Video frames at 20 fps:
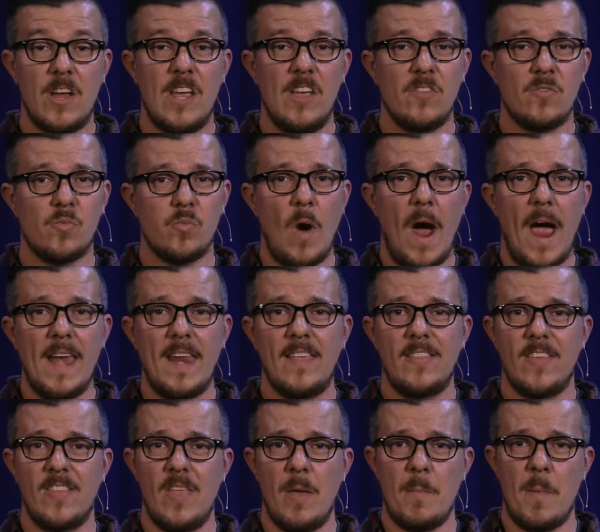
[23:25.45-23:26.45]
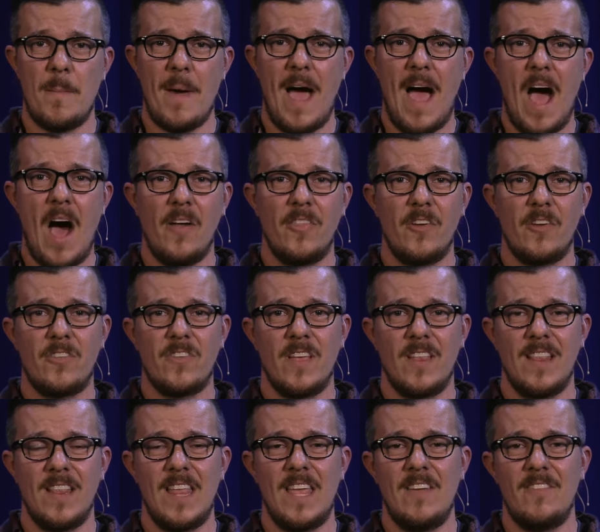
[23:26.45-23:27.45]
he's writing to them about how they're
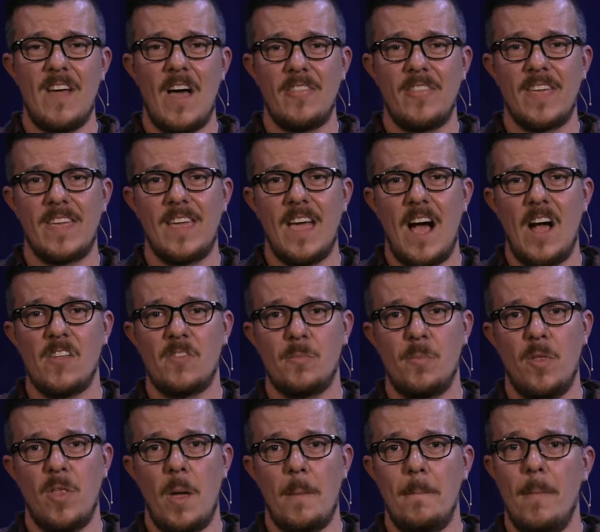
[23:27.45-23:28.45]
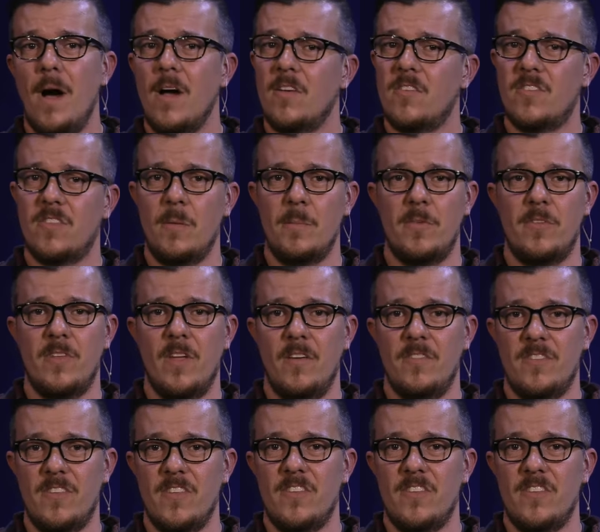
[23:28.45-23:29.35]
to live out the gospel amongst themselves.